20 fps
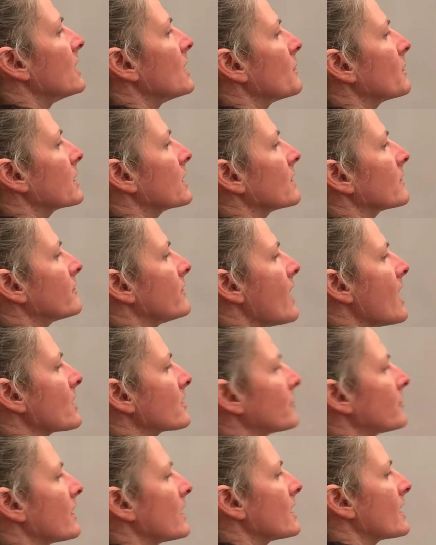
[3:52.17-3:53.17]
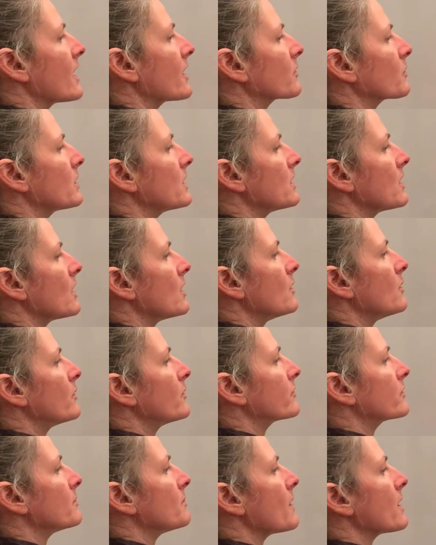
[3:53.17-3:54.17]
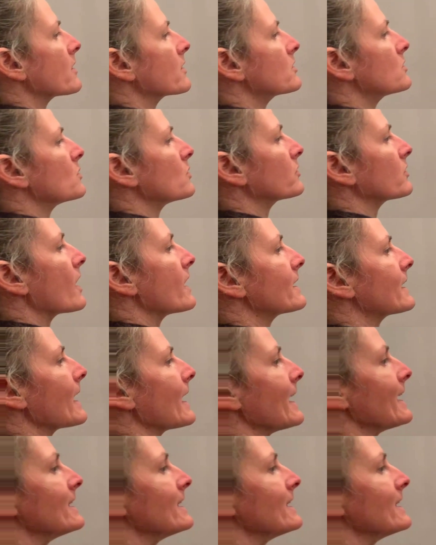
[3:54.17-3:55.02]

And we get phosphate, as we know, from molecules like